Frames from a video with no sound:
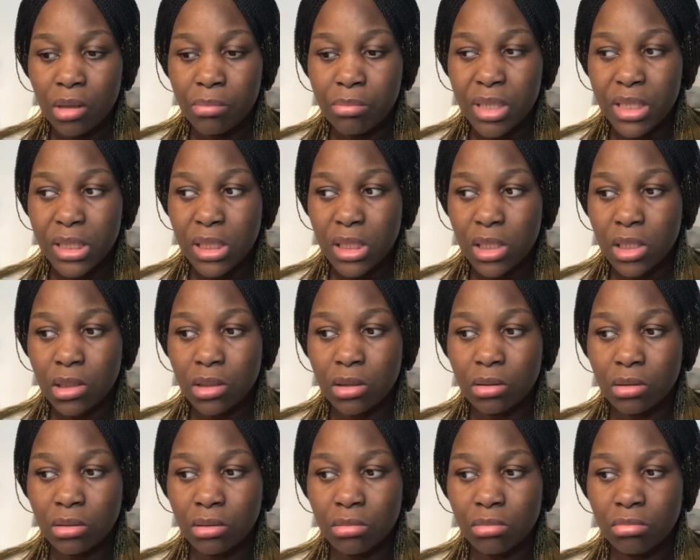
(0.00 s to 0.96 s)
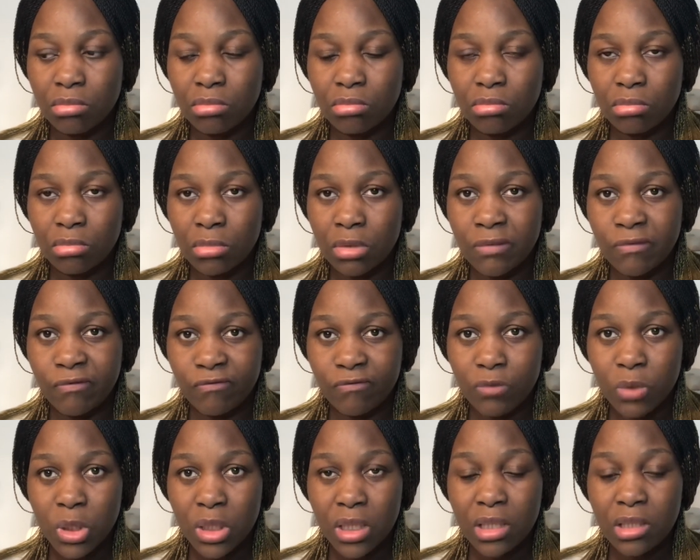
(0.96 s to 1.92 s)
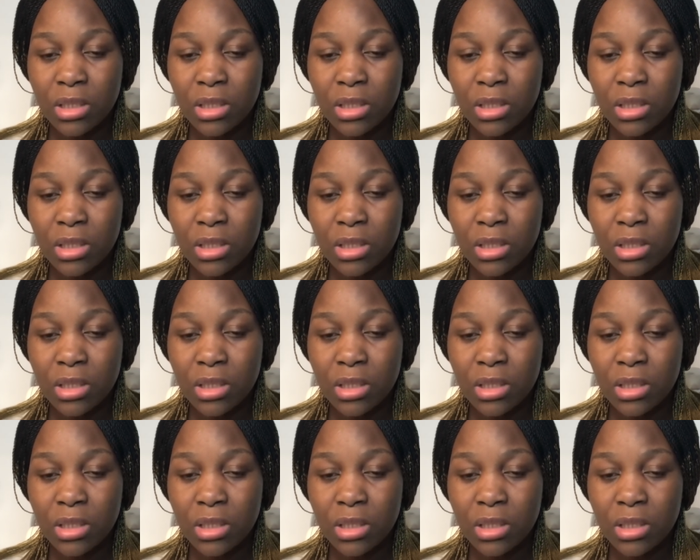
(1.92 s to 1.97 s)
But in future,